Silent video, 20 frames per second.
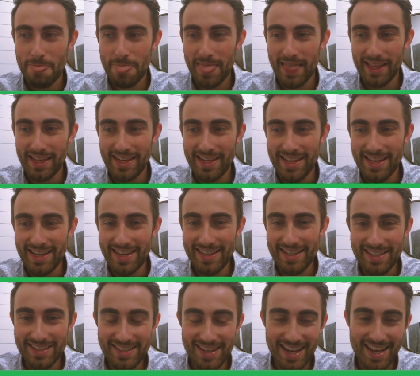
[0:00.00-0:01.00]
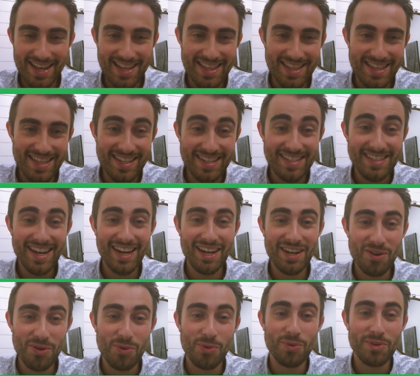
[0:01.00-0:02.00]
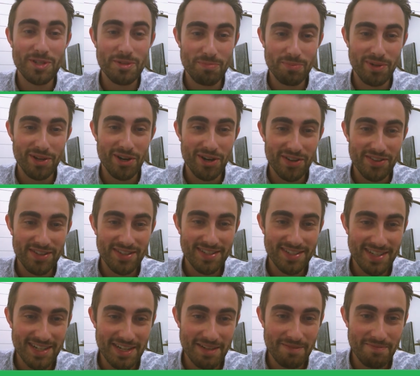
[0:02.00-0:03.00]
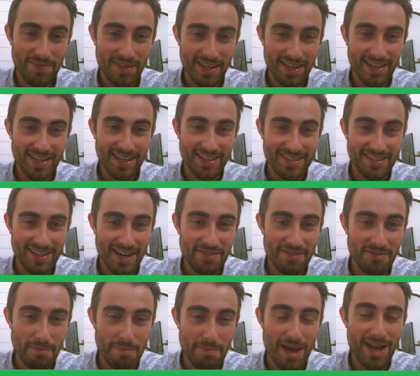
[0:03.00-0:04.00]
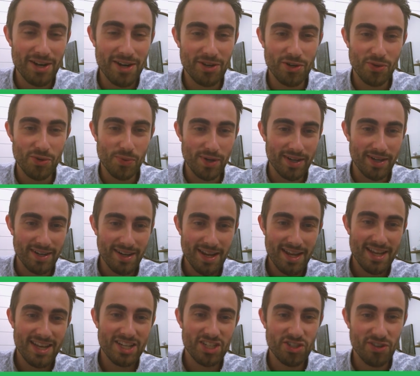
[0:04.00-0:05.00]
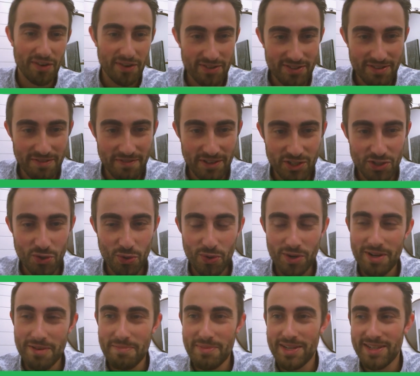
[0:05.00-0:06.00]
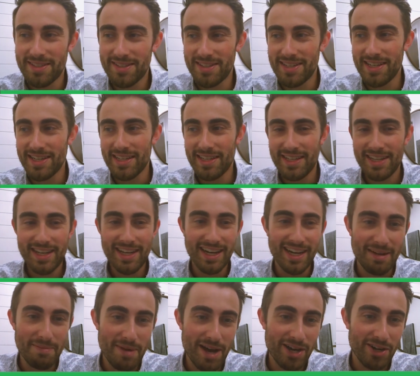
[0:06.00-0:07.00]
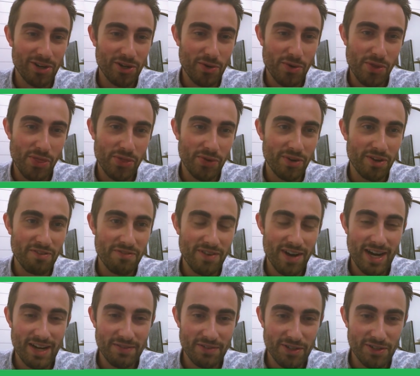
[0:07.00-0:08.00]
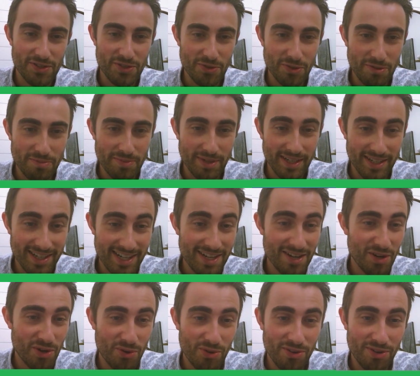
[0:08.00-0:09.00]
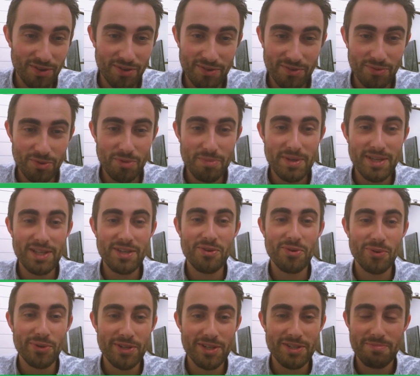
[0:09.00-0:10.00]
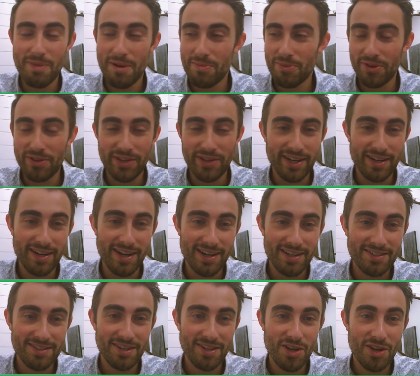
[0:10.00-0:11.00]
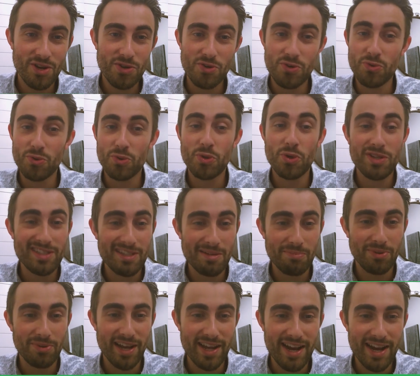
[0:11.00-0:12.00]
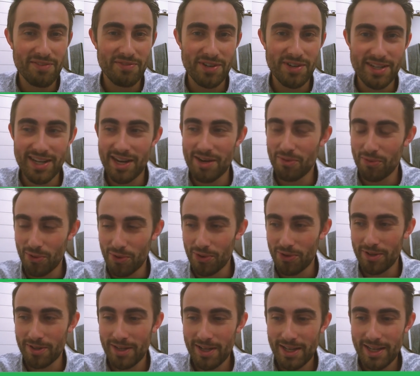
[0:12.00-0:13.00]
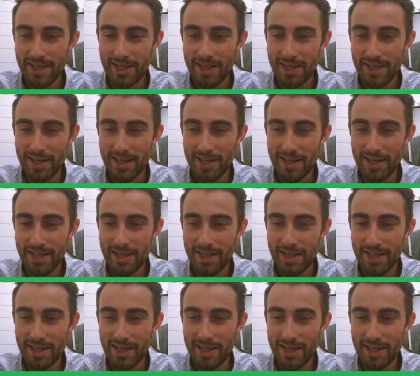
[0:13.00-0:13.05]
He is the second oldest player on this team, aside from Matt Irwin. Showed it to Victoria, BC. Matt Irwin, 35 years old. But Ian Cole will be the oldest member of the Canucks who looks to play an everyday role.